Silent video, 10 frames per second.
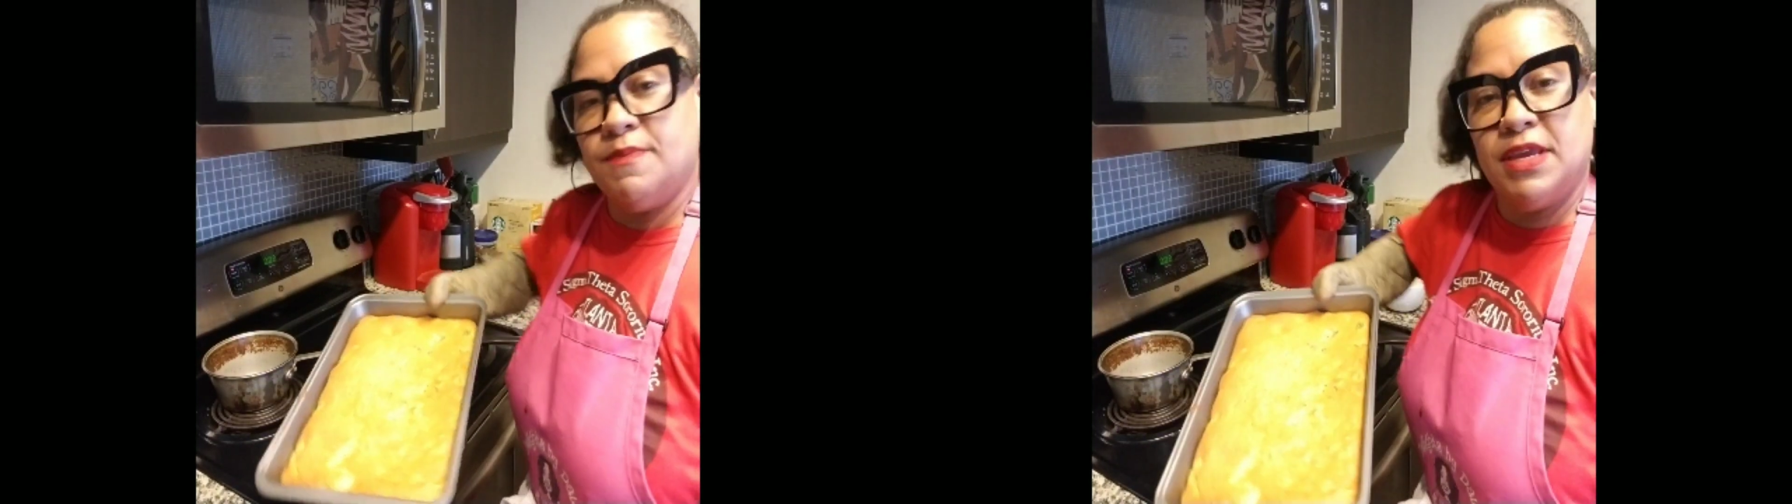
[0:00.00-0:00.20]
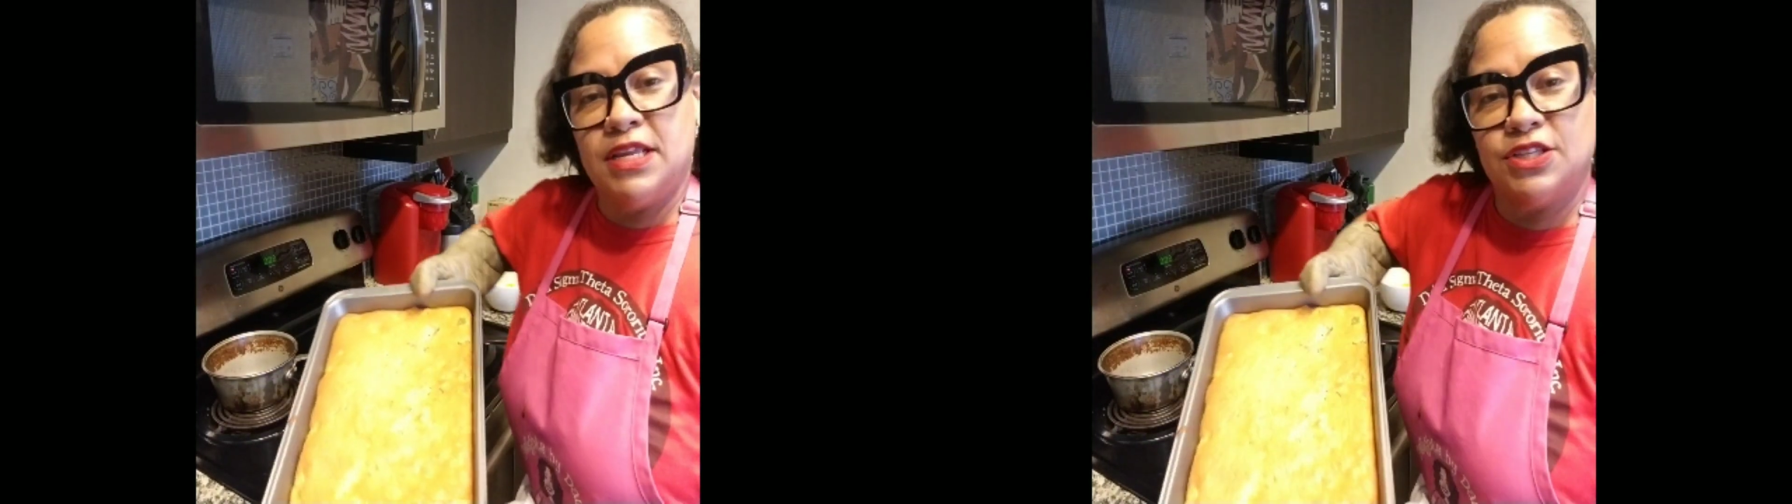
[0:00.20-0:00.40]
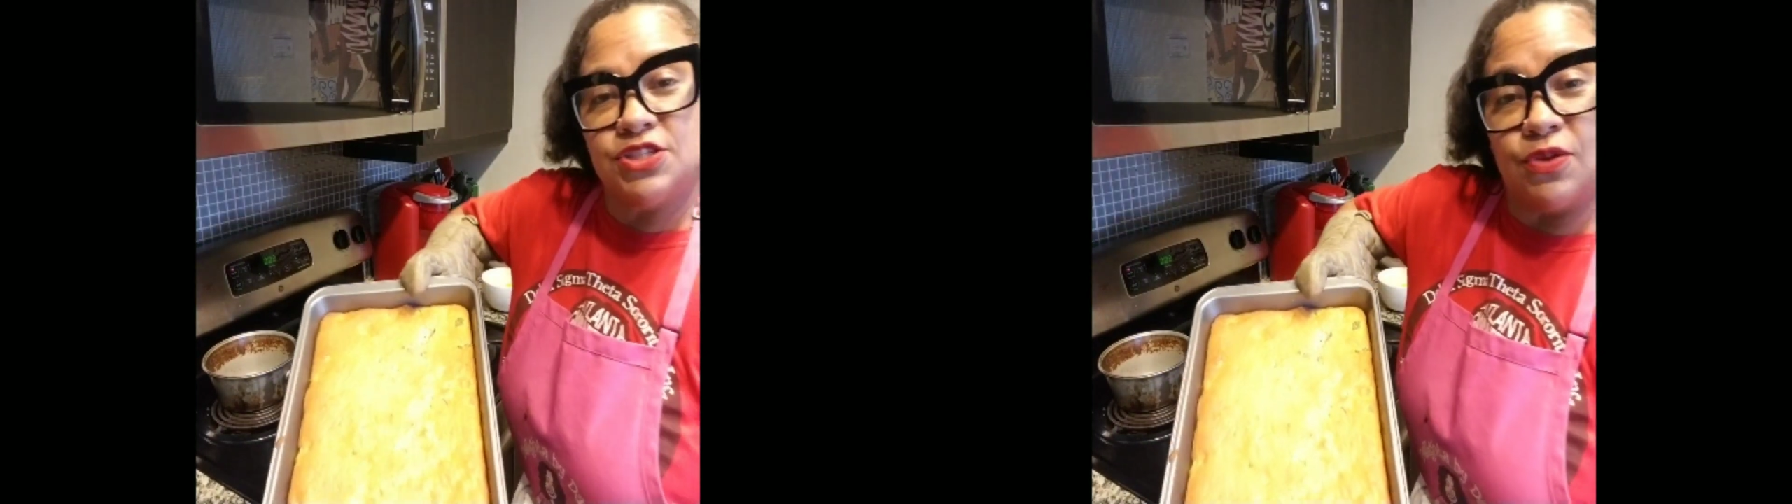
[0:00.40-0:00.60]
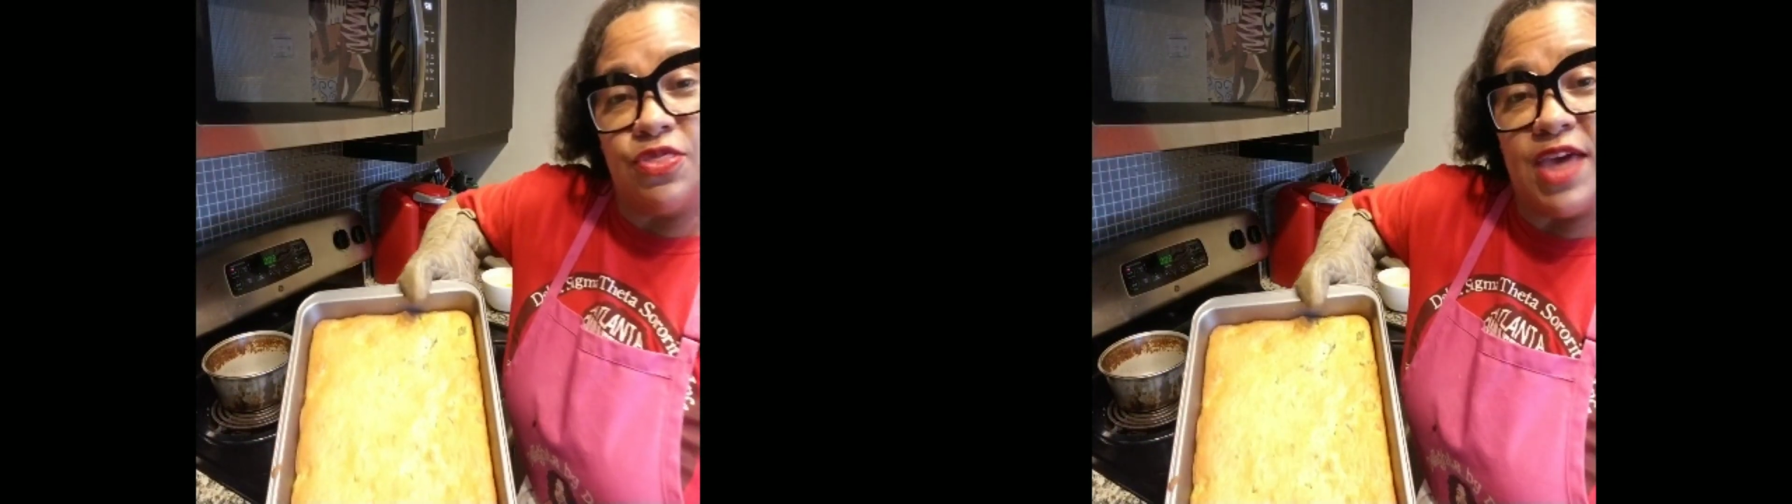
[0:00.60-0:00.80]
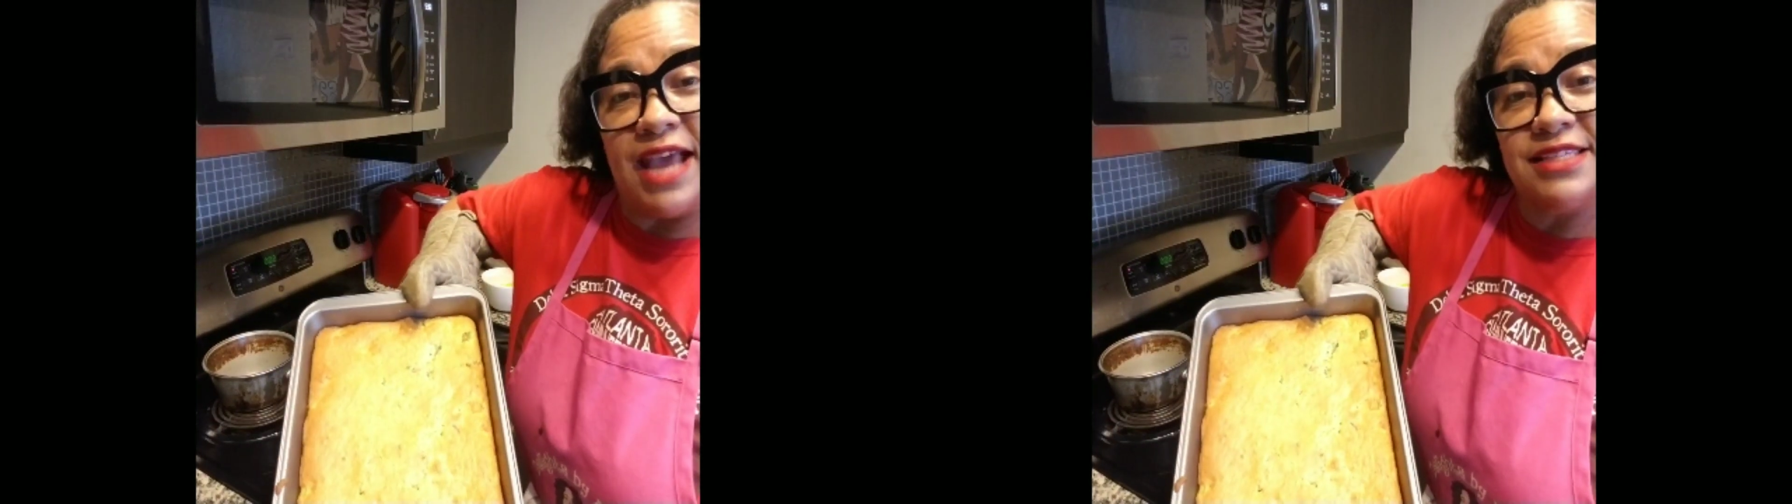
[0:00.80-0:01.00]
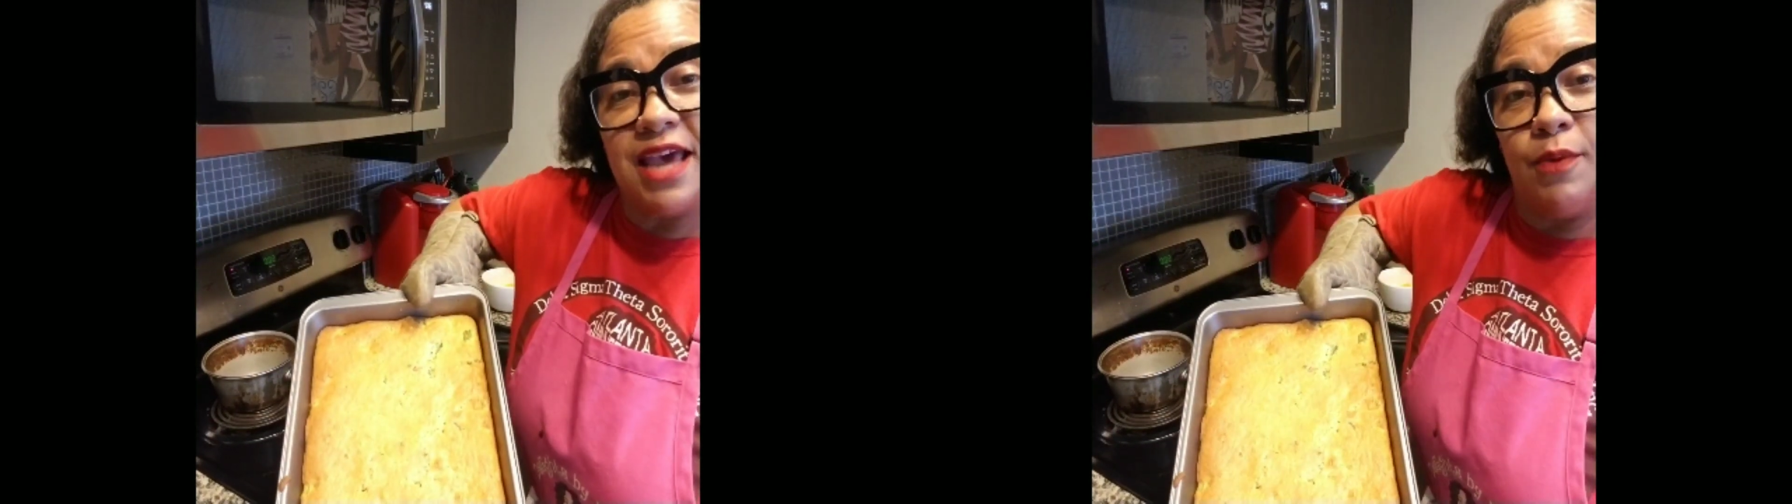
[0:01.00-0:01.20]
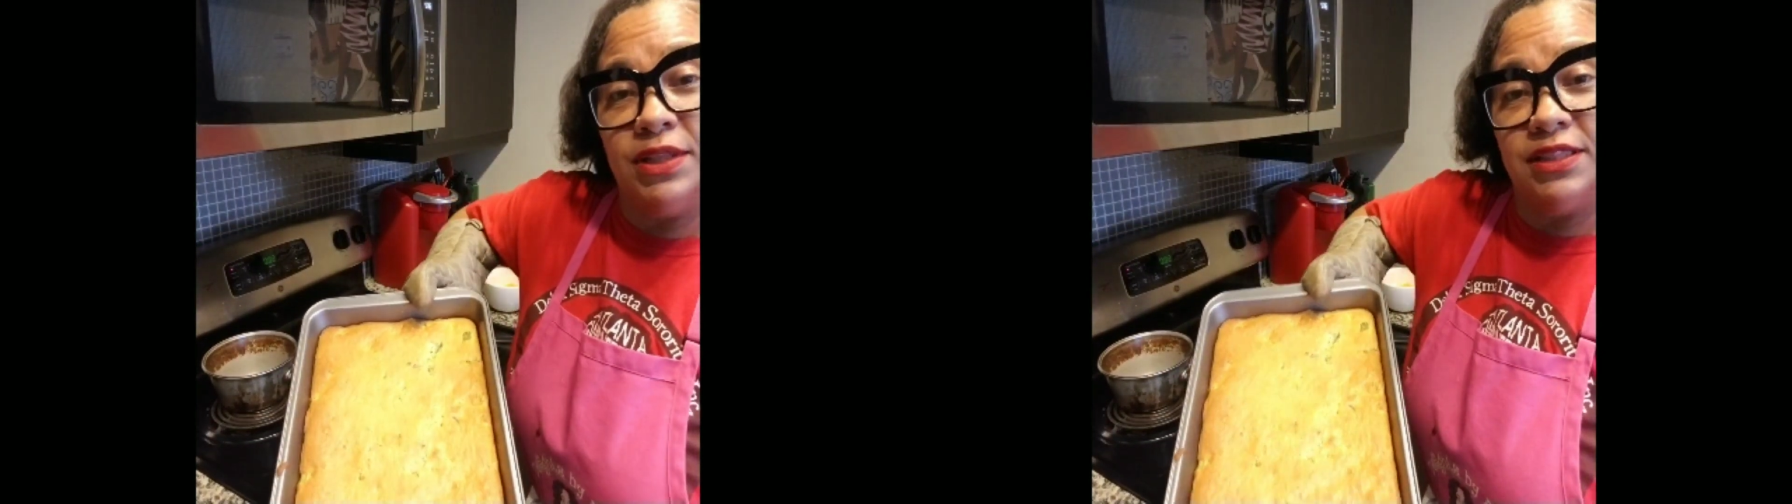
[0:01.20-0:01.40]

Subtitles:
minutes, so that's how